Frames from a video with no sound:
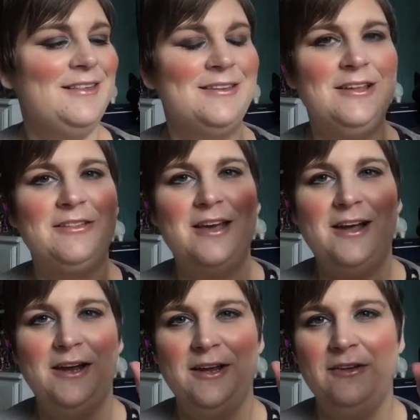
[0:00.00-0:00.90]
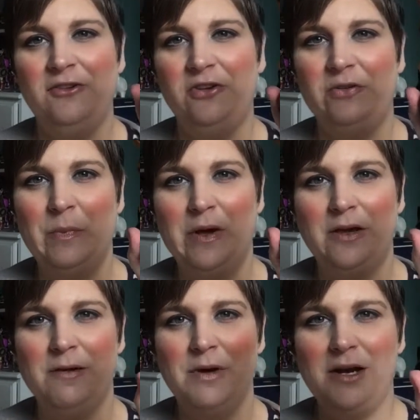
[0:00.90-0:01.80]
so this guy is just
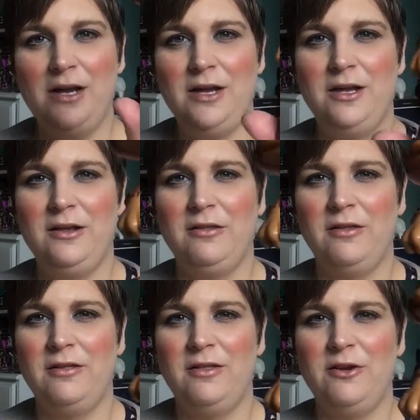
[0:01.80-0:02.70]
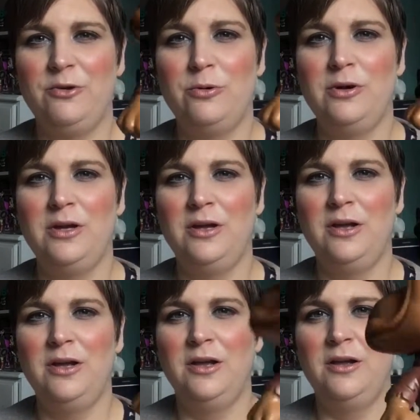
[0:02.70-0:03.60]
making my day. He's so
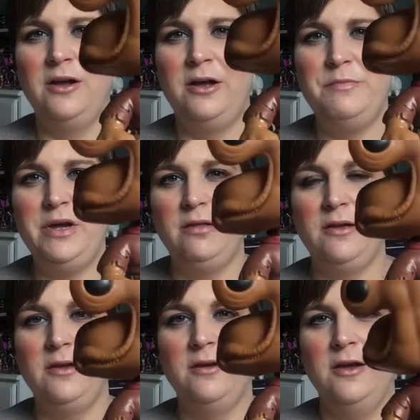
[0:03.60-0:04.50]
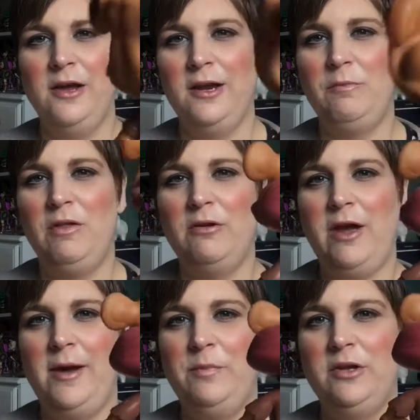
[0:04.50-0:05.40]
amazing, and I'm so
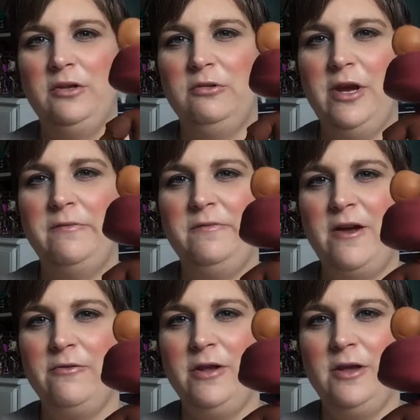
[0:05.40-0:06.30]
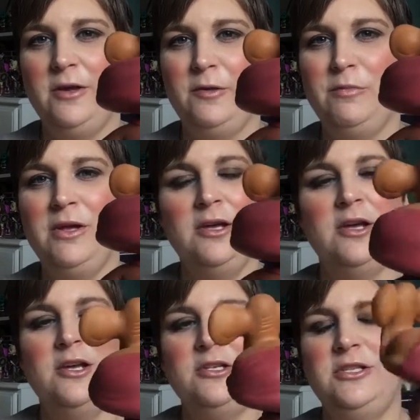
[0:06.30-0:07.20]
happy to have found him
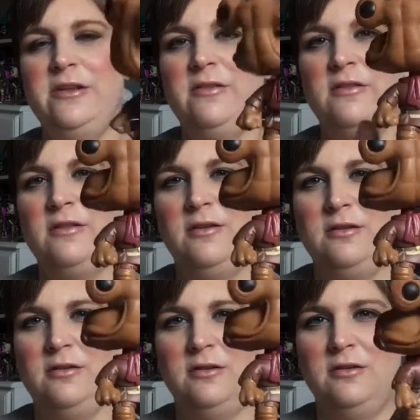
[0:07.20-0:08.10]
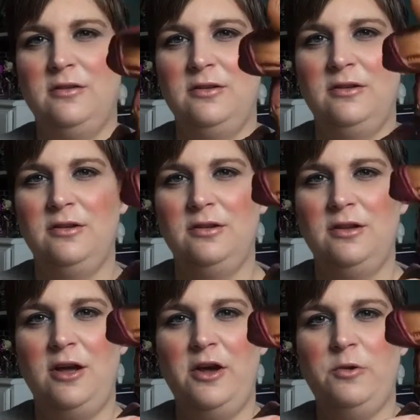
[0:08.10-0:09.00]
just
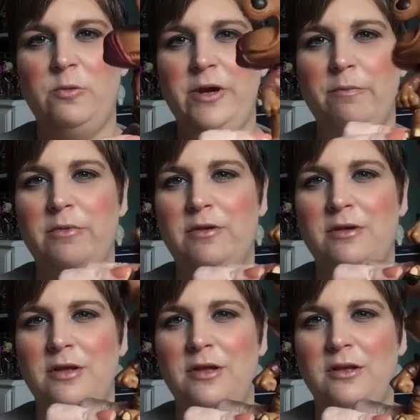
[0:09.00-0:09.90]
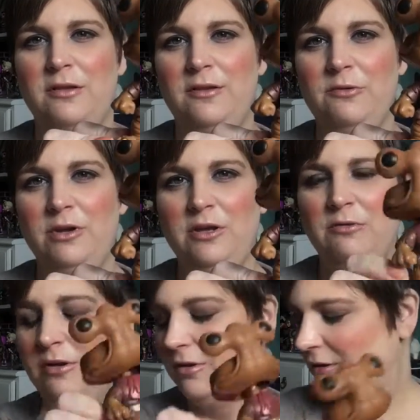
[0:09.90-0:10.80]
on a whim. So
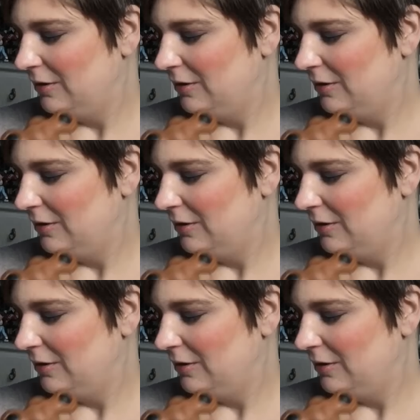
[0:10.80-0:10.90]
cute.